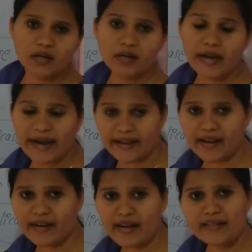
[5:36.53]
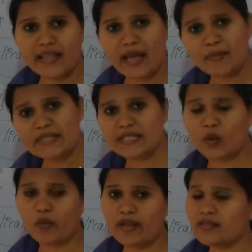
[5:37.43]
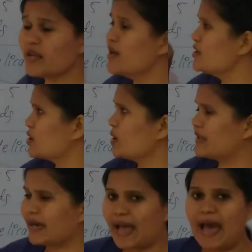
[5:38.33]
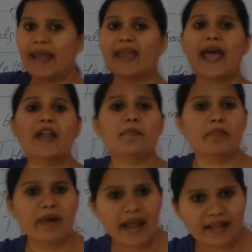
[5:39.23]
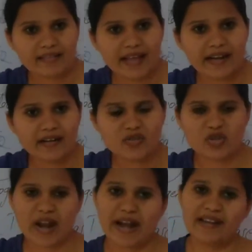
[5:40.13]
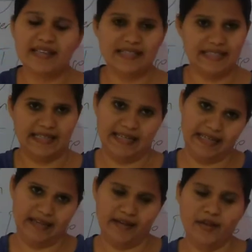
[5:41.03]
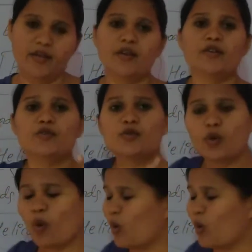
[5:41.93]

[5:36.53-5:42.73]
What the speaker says: adenine and thymine sequence, so that I can break that strand easily. So